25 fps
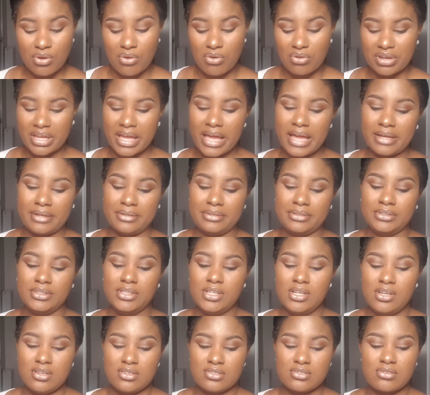Okay,
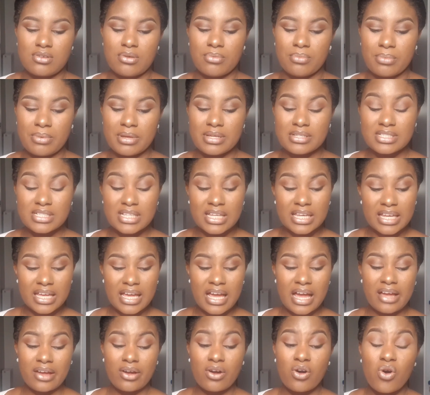So basically,
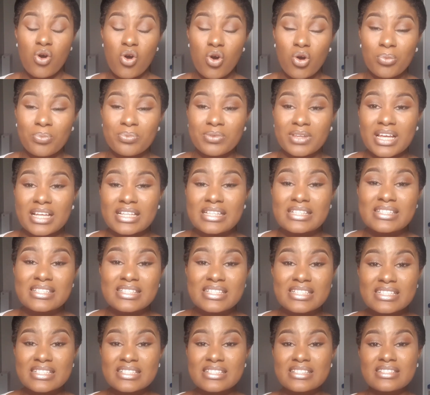I hope that
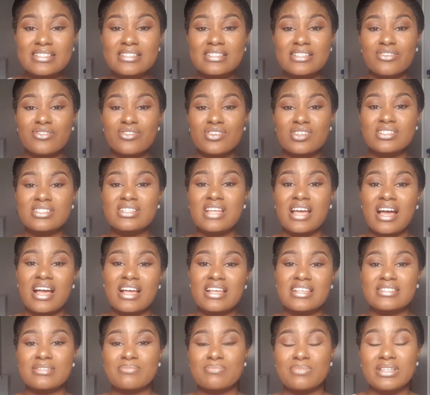this series
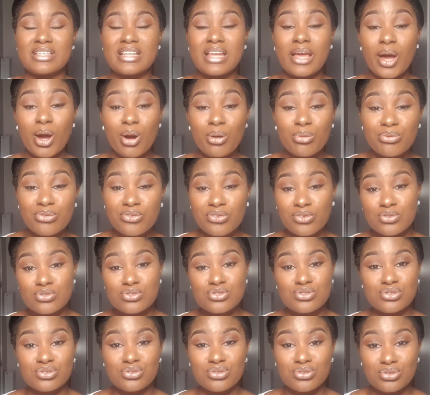has been helpful
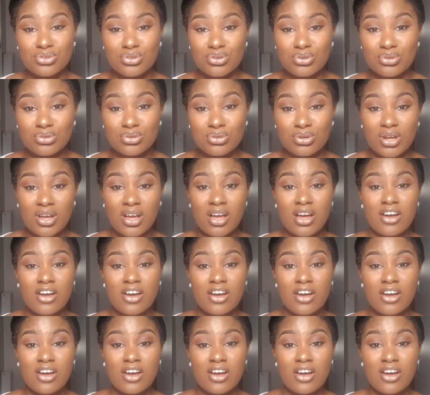to you,